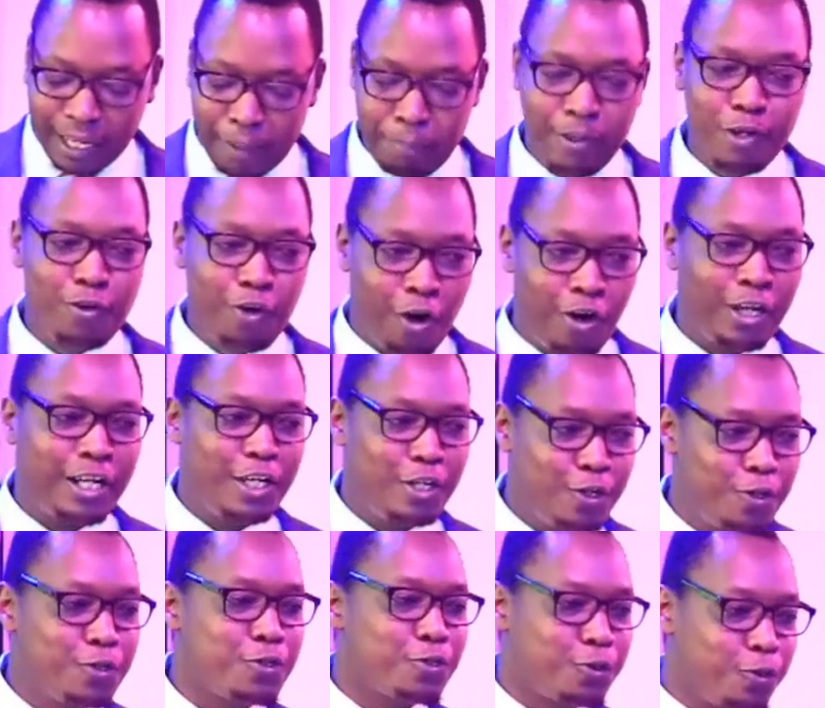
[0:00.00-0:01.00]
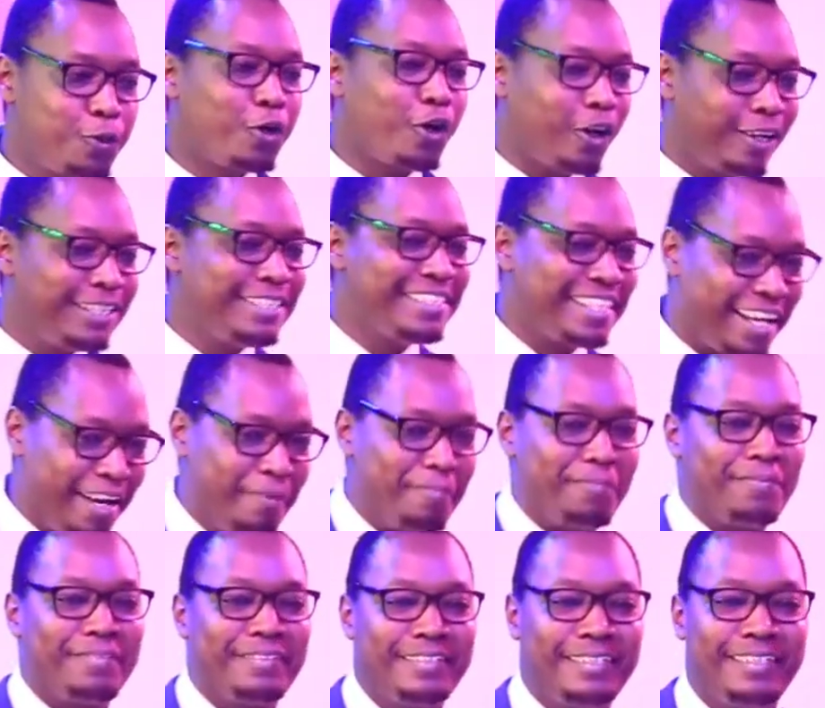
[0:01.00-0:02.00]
can be wrongly used to condemn.